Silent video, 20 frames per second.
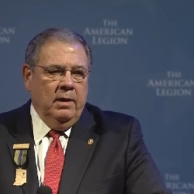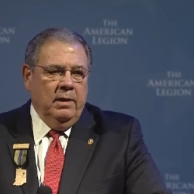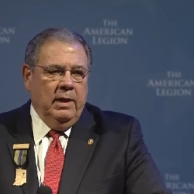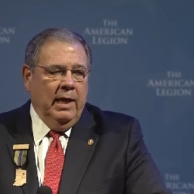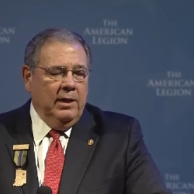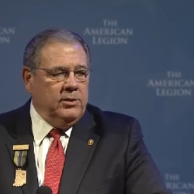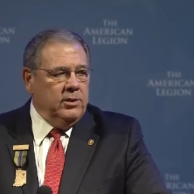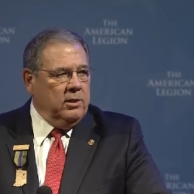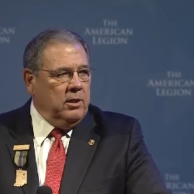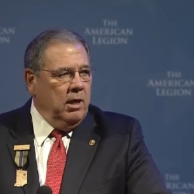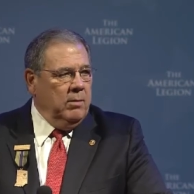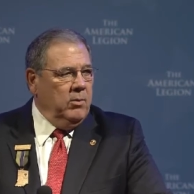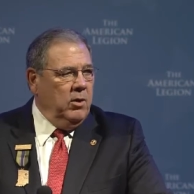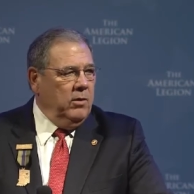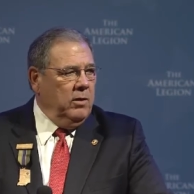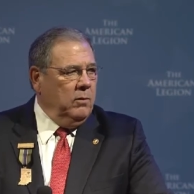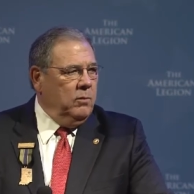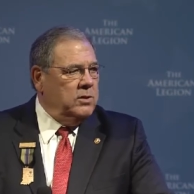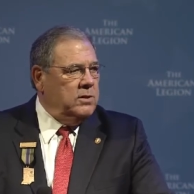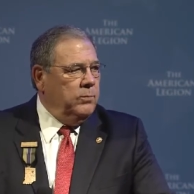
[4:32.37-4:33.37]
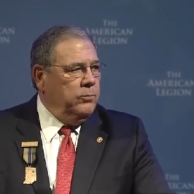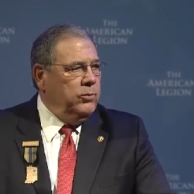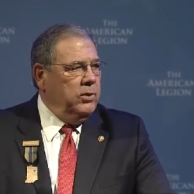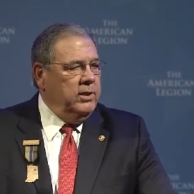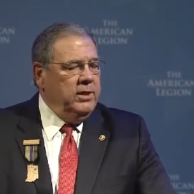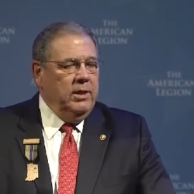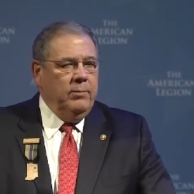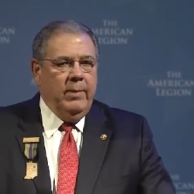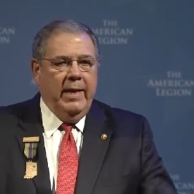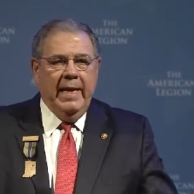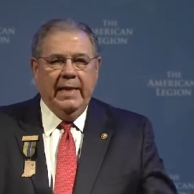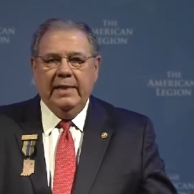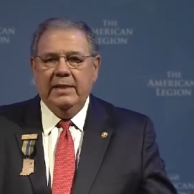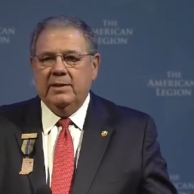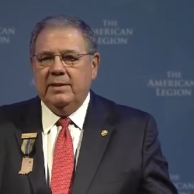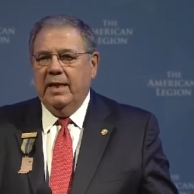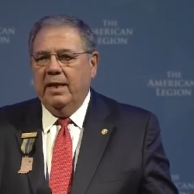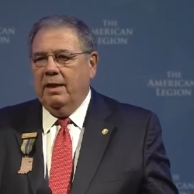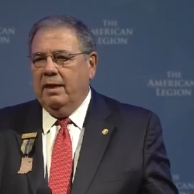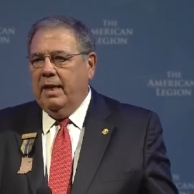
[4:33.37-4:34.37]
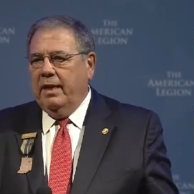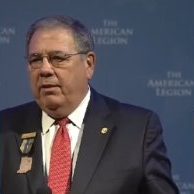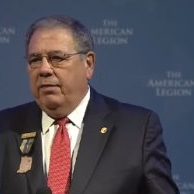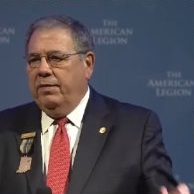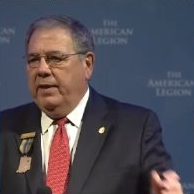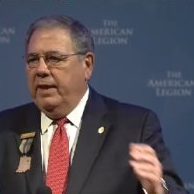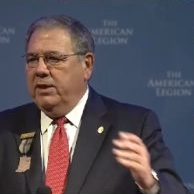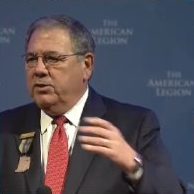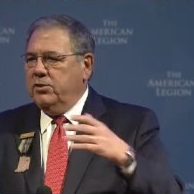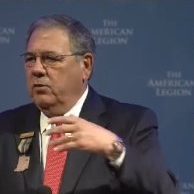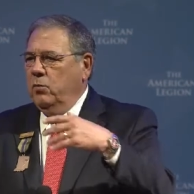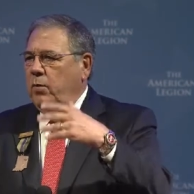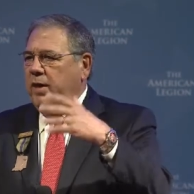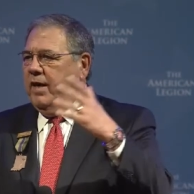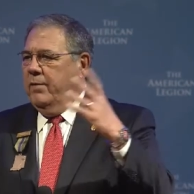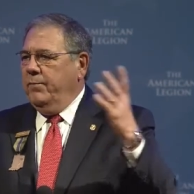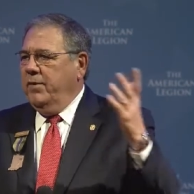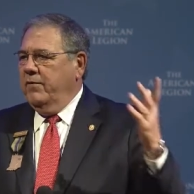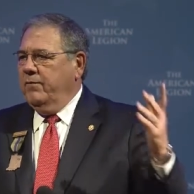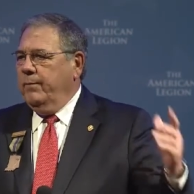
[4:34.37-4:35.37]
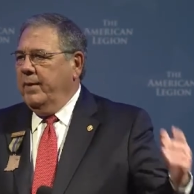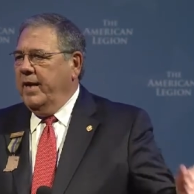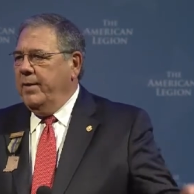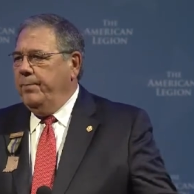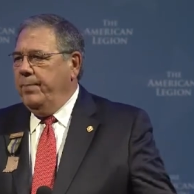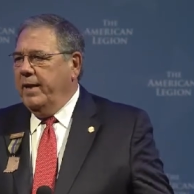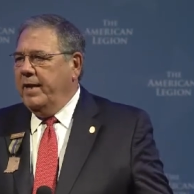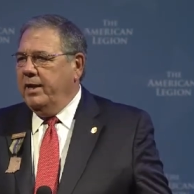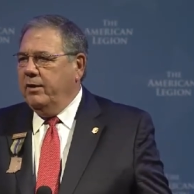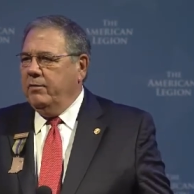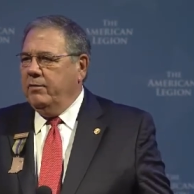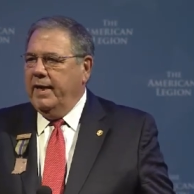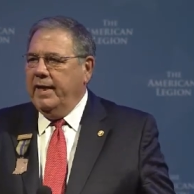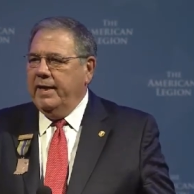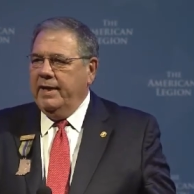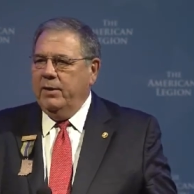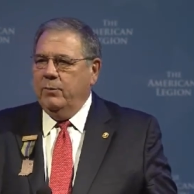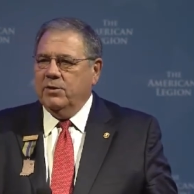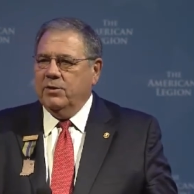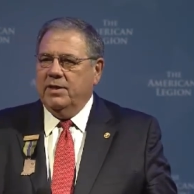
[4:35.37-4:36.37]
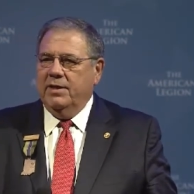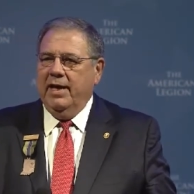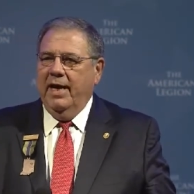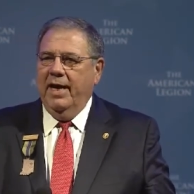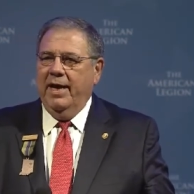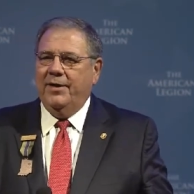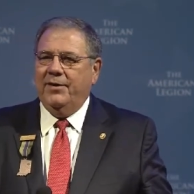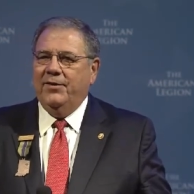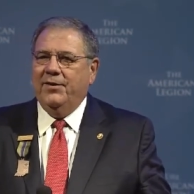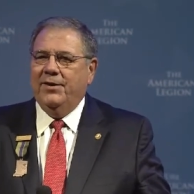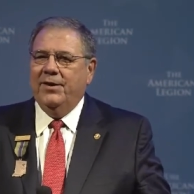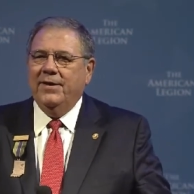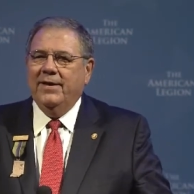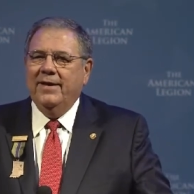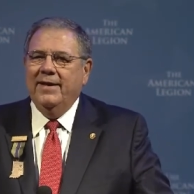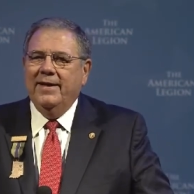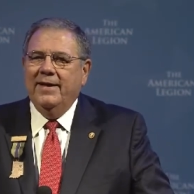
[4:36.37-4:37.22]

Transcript: Dr. Carmona was a brilliant man. He said a lot of things that are way above my pay grade. He was a doctor.